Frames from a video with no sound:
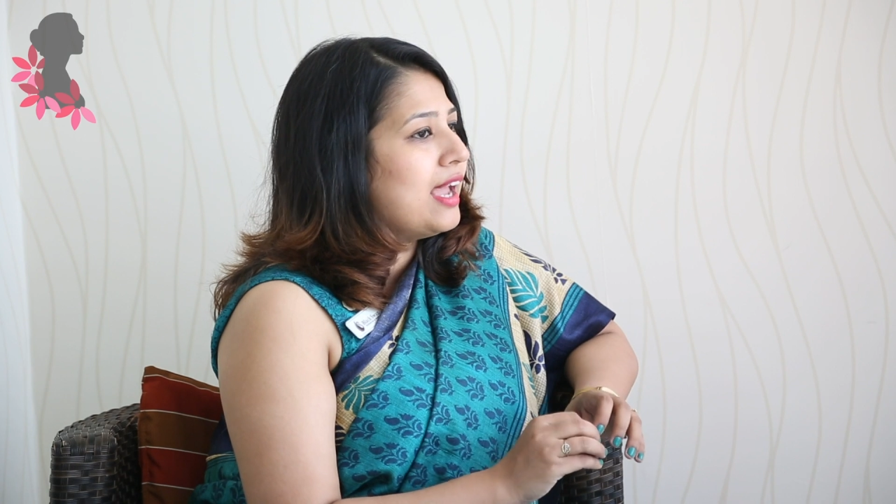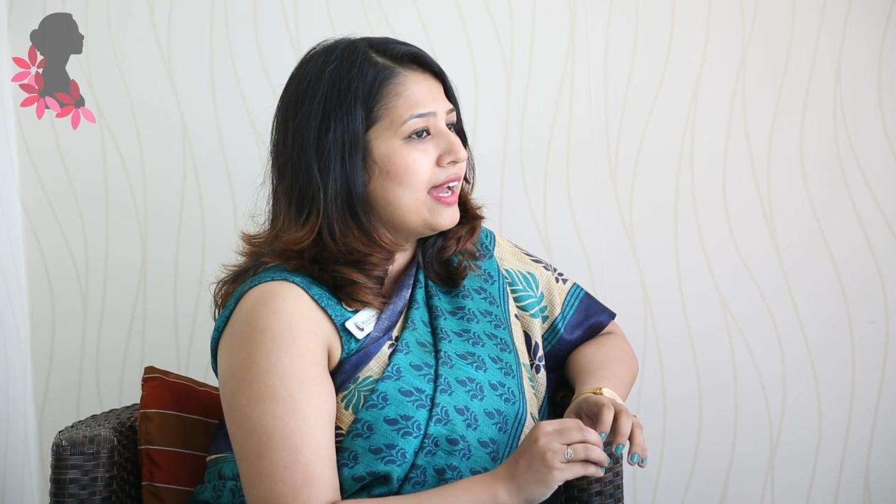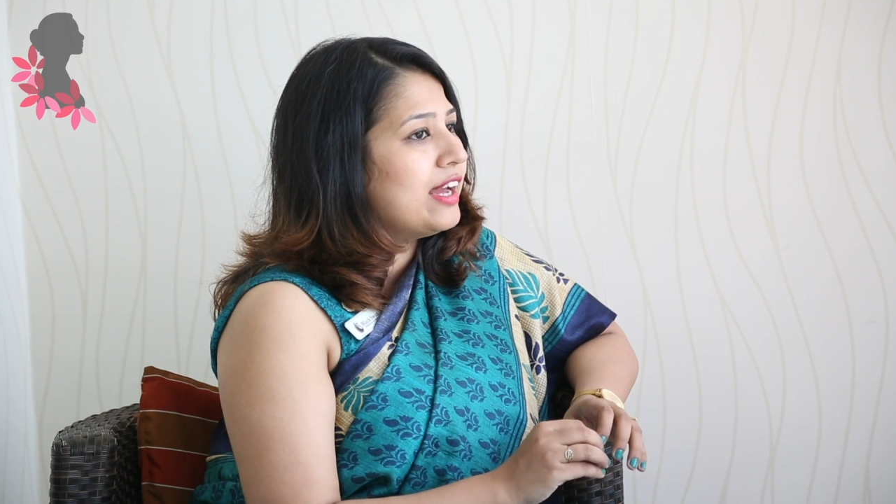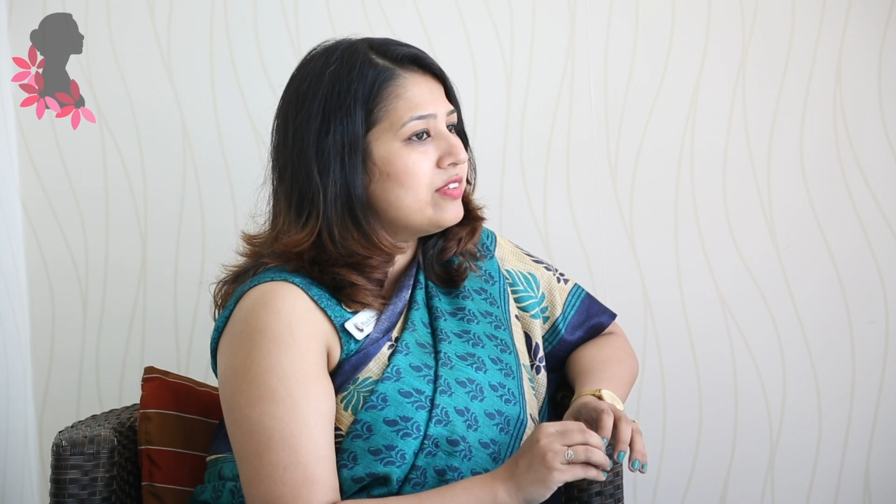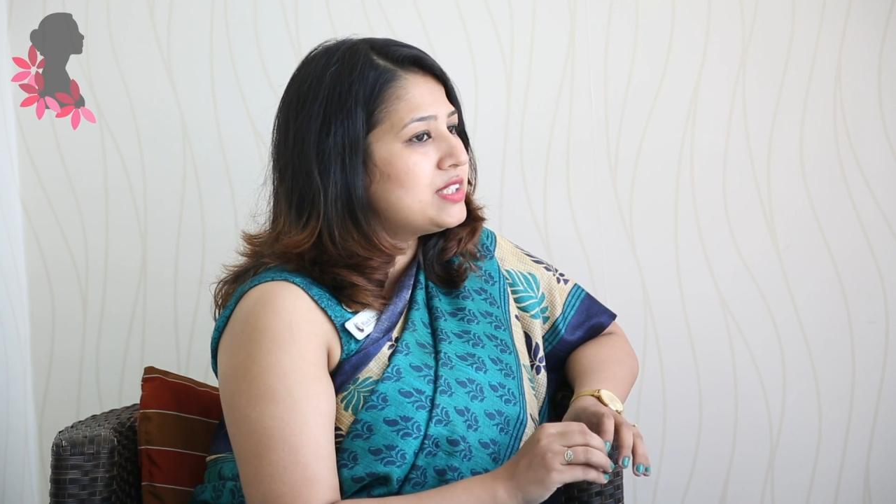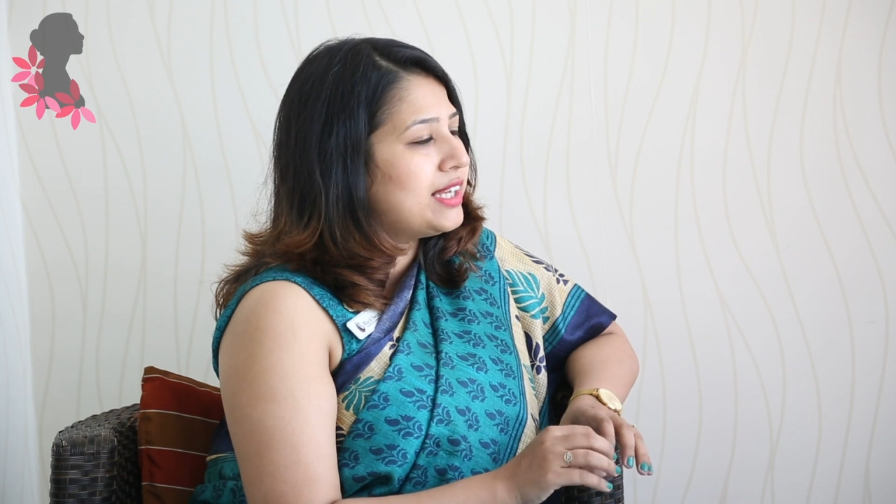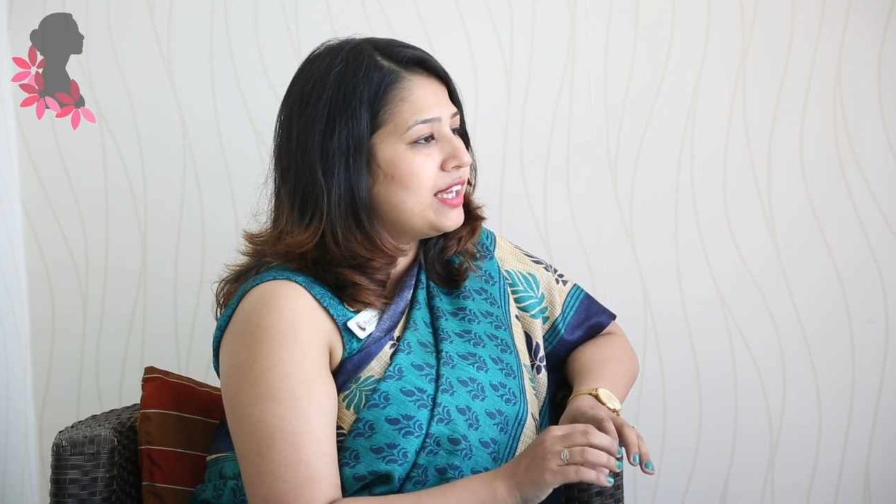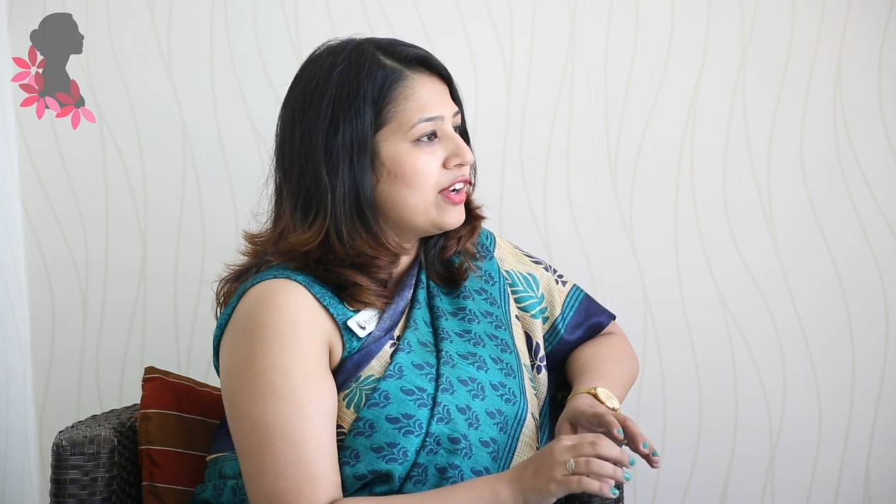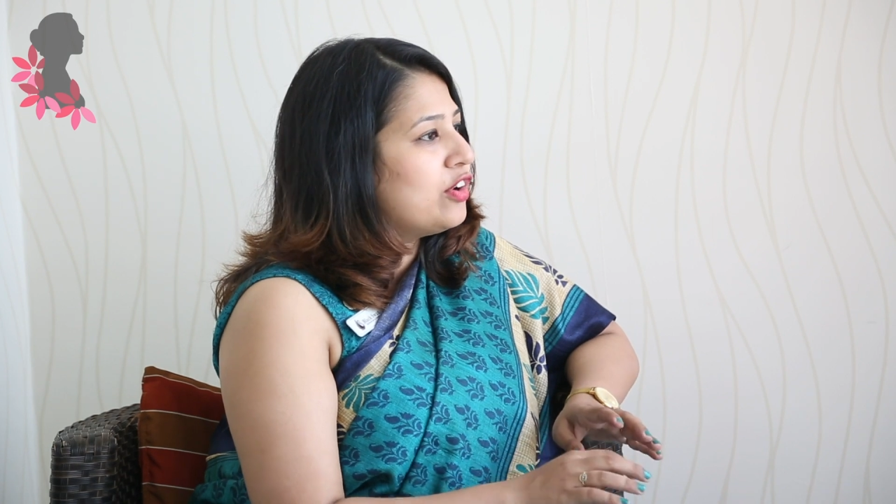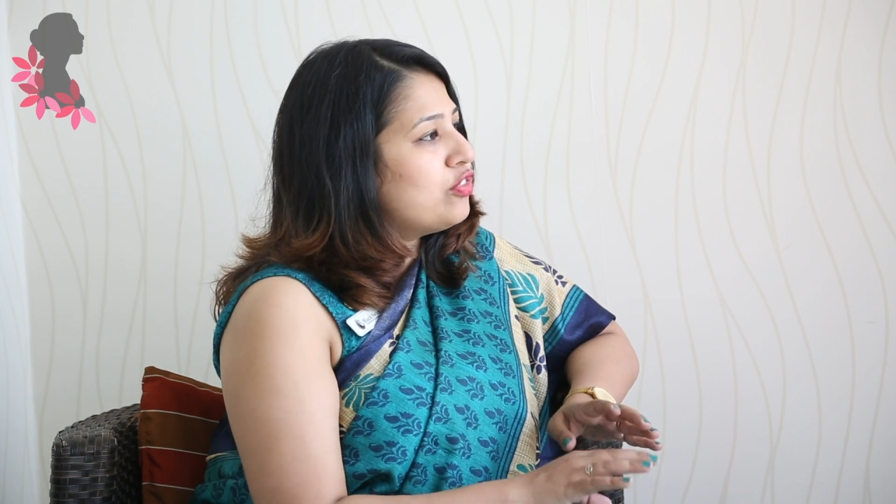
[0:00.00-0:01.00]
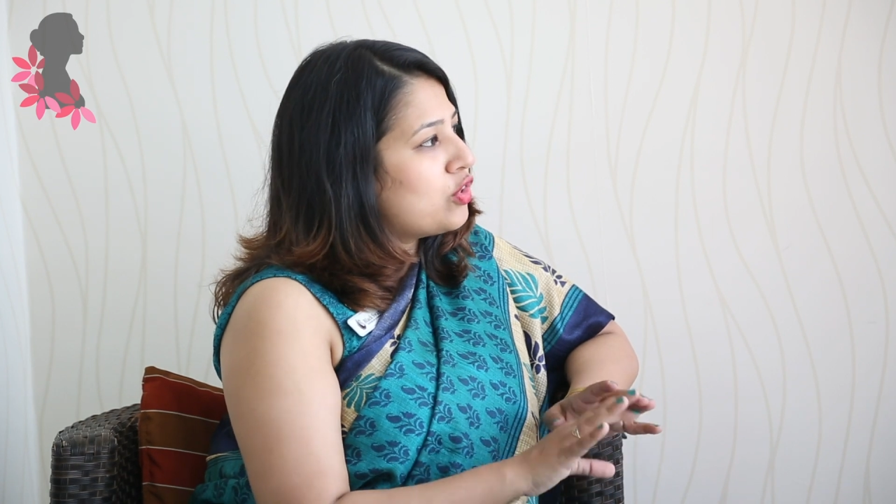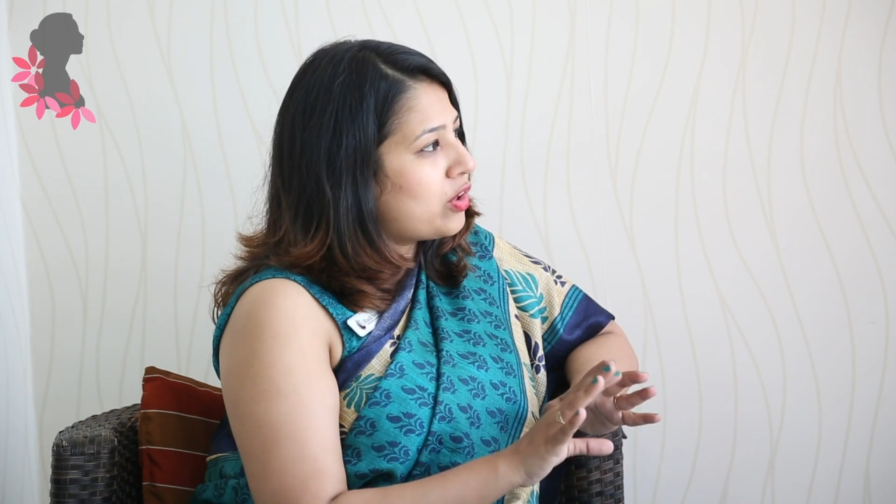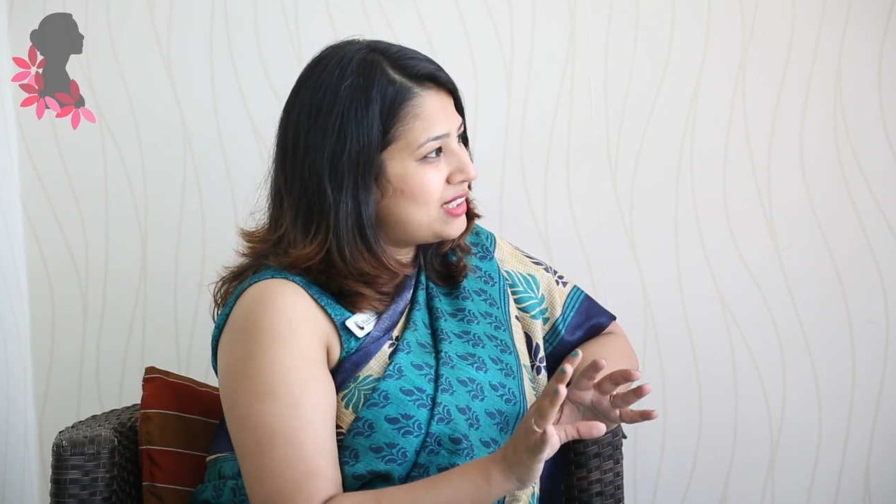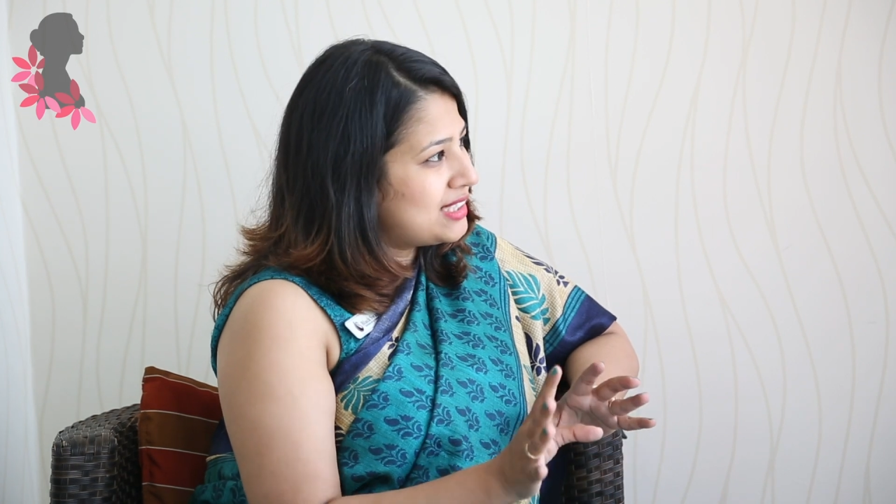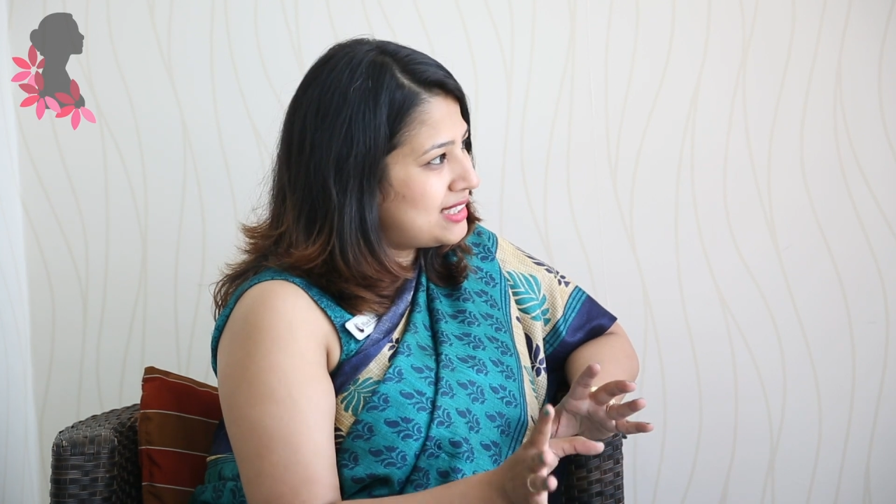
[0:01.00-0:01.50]
And I was taking care of
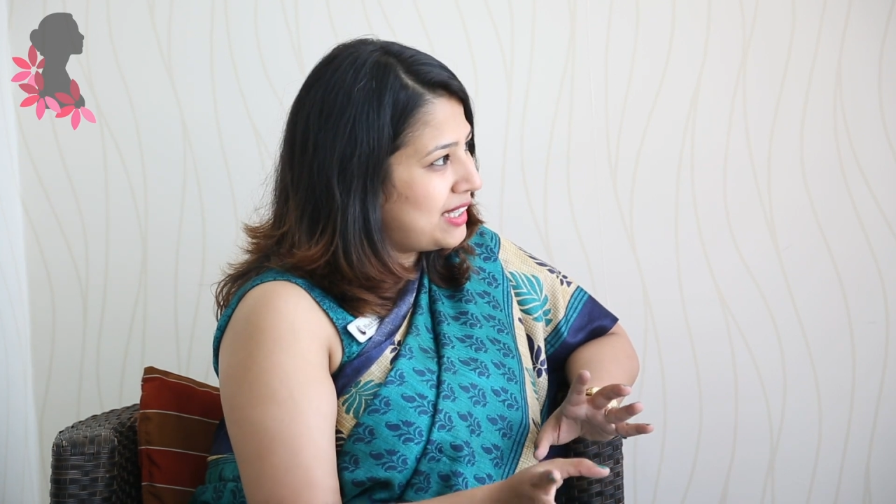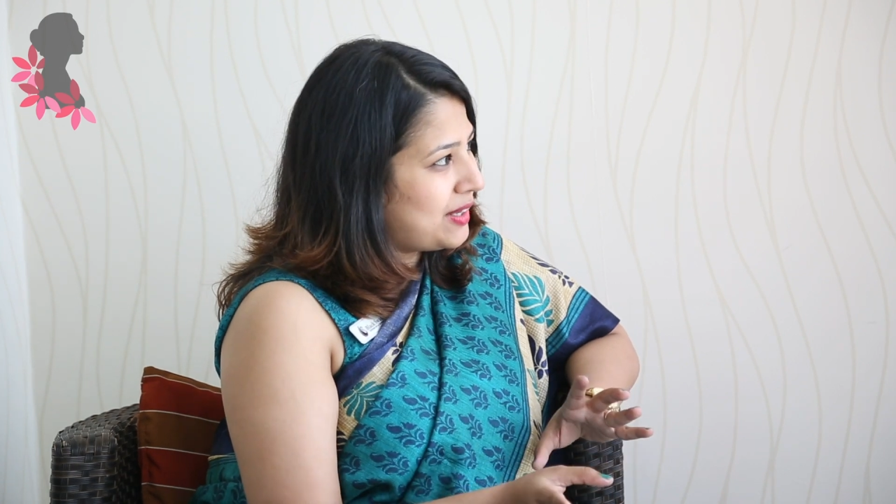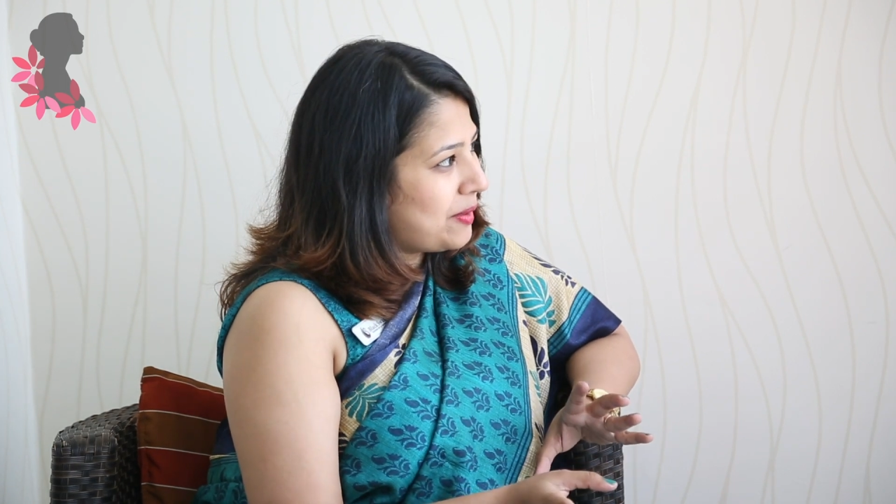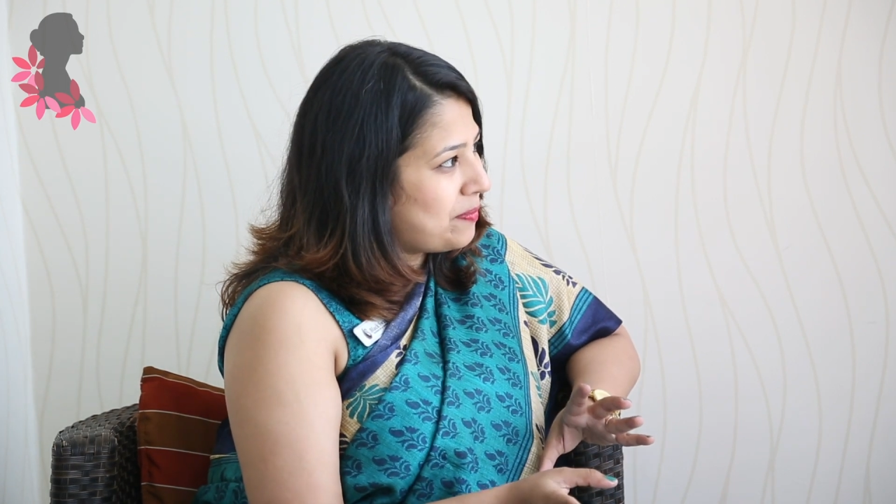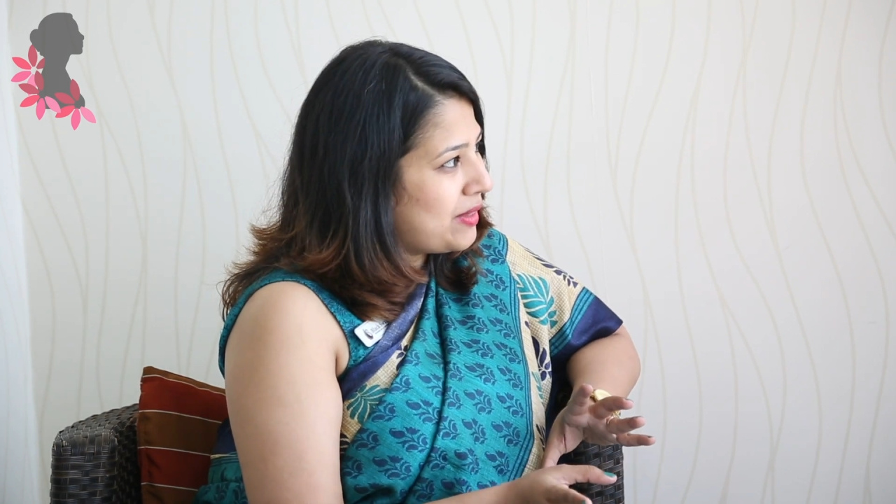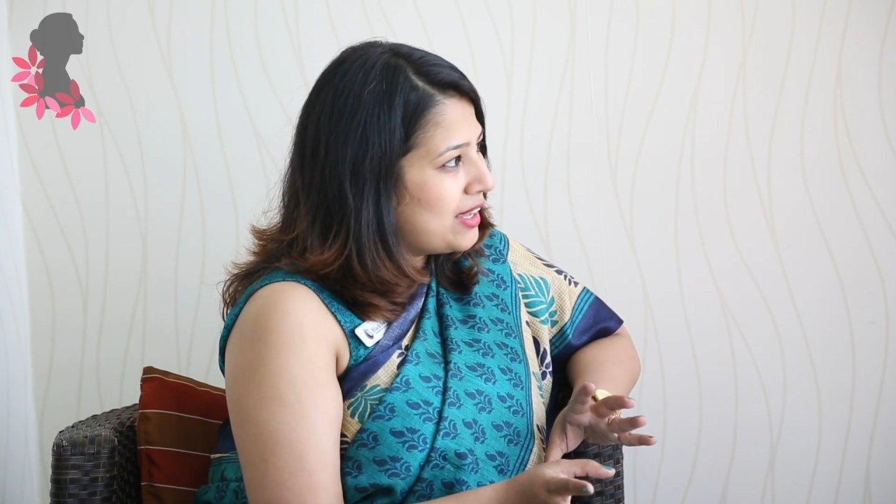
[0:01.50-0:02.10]
Northeast area.